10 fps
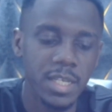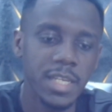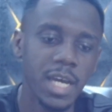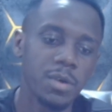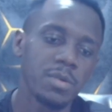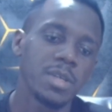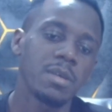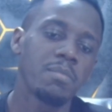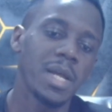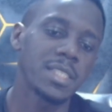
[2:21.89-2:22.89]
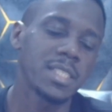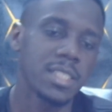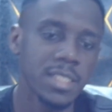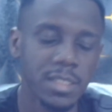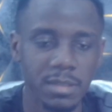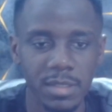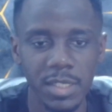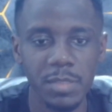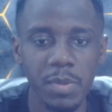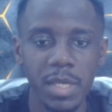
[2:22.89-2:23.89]
Now, Man City
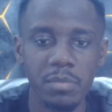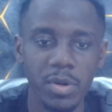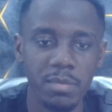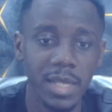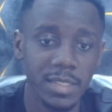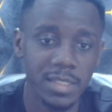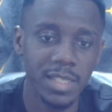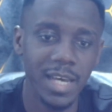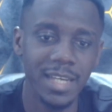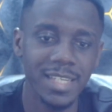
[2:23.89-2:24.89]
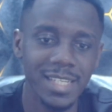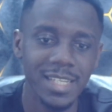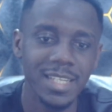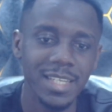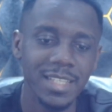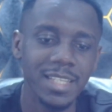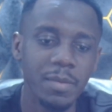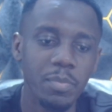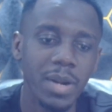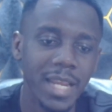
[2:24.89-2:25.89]
is playing Bournemouth and they are
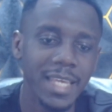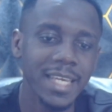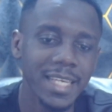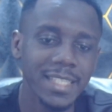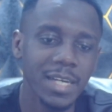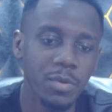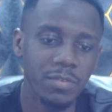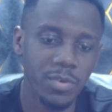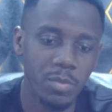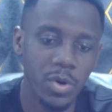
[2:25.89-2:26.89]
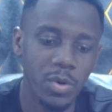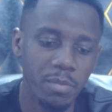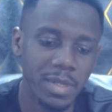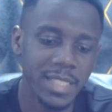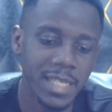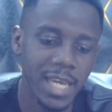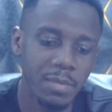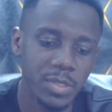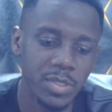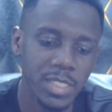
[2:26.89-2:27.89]
playing it away from home, but they
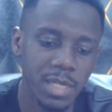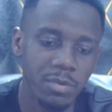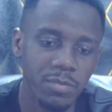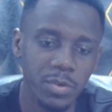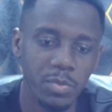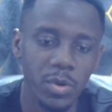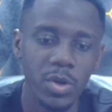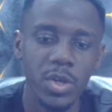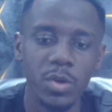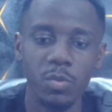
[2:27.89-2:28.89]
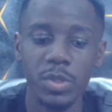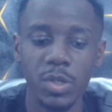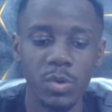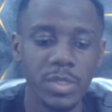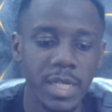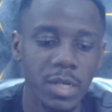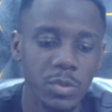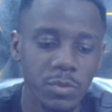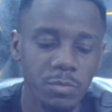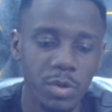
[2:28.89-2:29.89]
come into this game of football with lots and
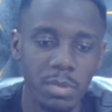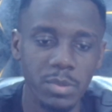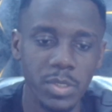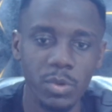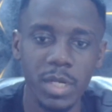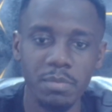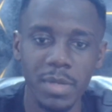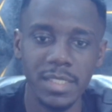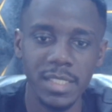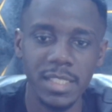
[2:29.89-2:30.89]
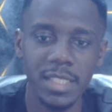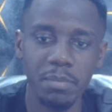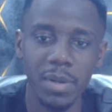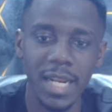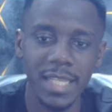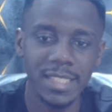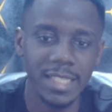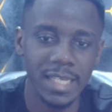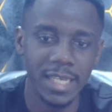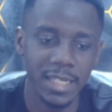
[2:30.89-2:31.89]
lots of problems. And look at Man City, they are placed
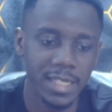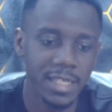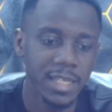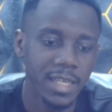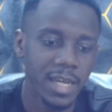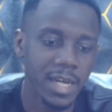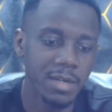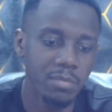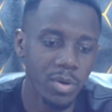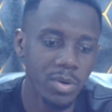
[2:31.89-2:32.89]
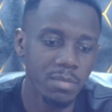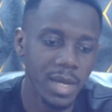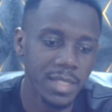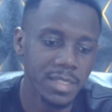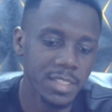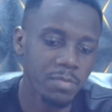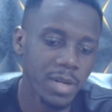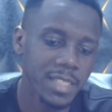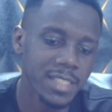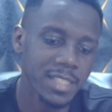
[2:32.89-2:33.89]
second, and Bournemouth is
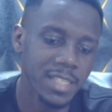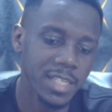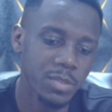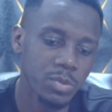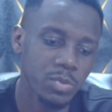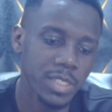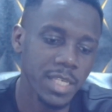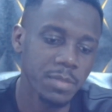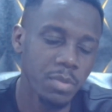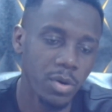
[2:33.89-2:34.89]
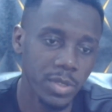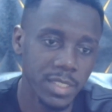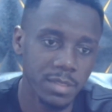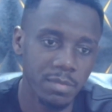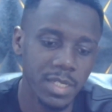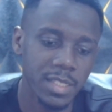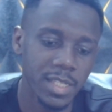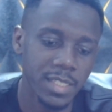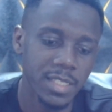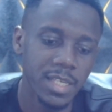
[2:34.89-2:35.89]
placed 13th with 28 points, meaning
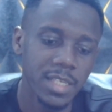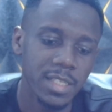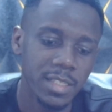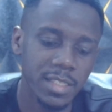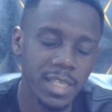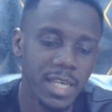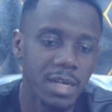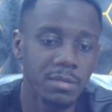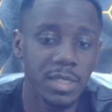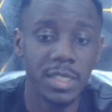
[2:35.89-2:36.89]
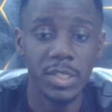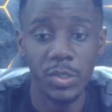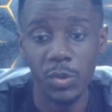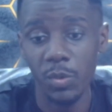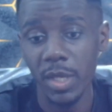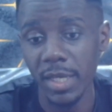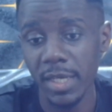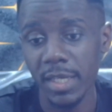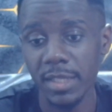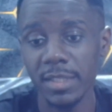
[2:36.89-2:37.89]
that they are really
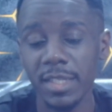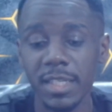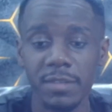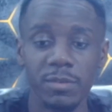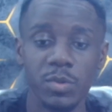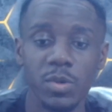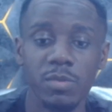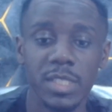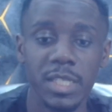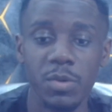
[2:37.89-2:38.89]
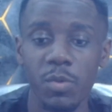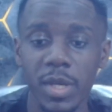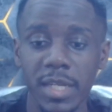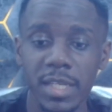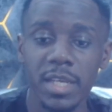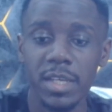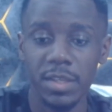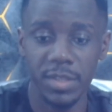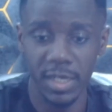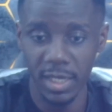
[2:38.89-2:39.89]
doing the needful to obviously win
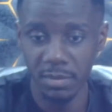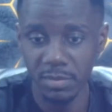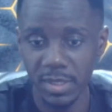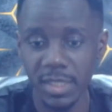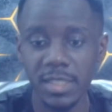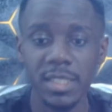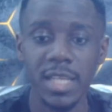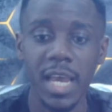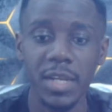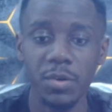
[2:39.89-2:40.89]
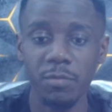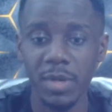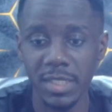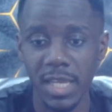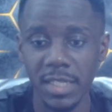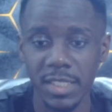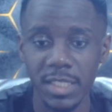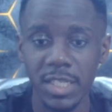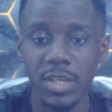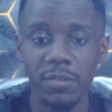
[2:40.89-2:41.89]
their games. That's the side of Man
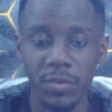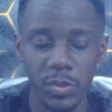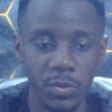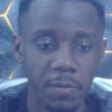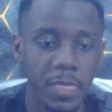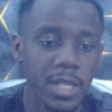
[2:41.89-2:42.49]
City for you.